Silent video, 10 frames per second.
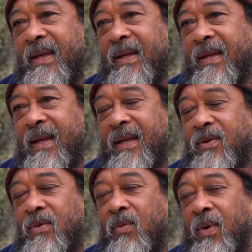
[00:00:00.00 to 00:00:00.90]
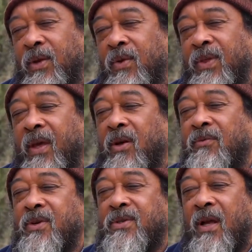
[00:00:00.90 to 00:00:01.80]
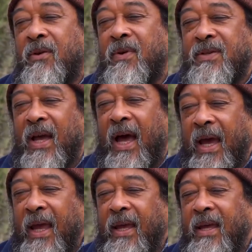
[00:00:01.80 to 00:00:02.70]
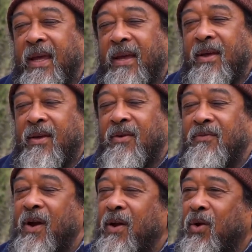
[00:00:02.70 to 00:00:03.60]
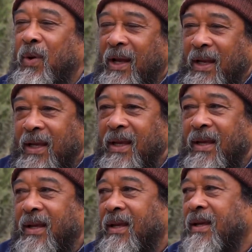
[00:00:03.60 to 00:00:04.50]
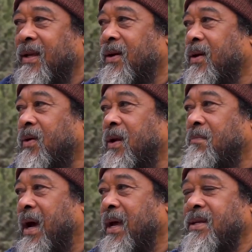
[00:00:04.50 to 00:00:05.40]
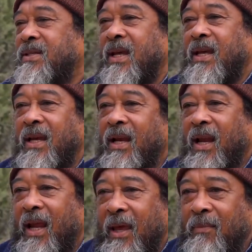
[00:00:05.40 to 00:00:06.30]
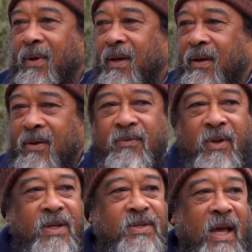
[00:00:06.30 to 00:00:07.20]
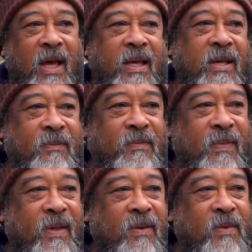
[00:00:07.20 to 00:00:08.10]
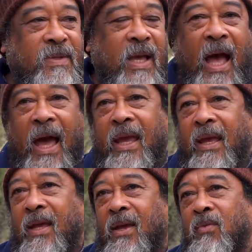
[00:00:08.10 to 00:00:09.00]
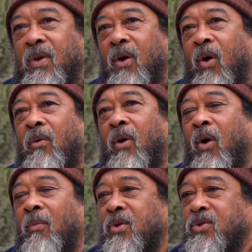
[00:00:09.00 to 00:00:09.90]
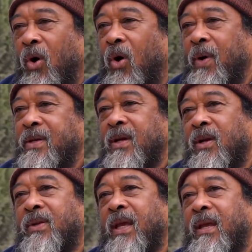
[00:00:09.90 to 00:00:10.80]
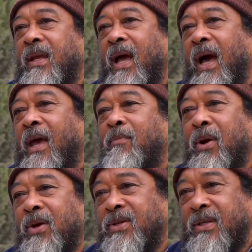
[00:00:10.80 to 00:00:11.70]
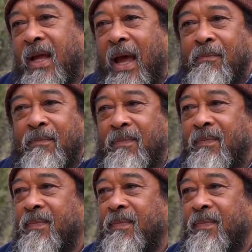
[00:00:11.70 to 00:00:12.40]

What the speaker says: That when you think of yourself as I, very quickly the mind is taking claim for this I. When we say I, we all almost always are thinking I person am.